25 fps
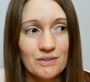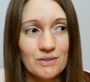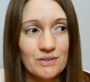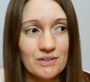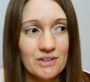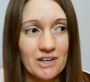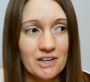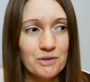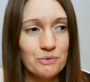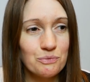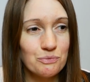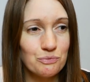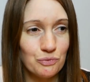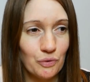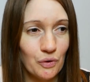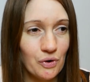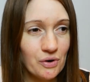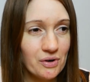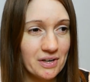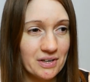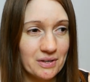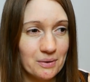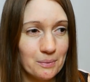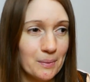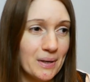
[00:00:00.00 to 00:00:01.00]
kind of wrong
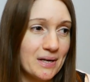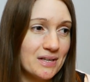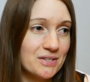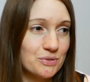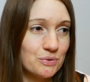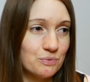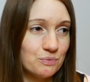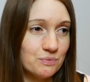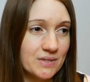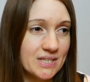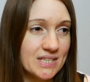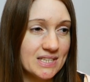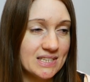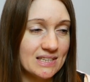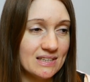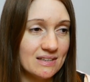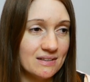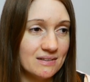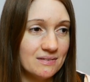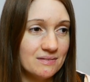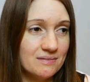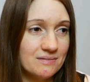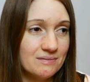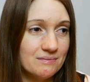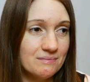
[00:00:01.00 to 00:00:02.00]
in a way to read it,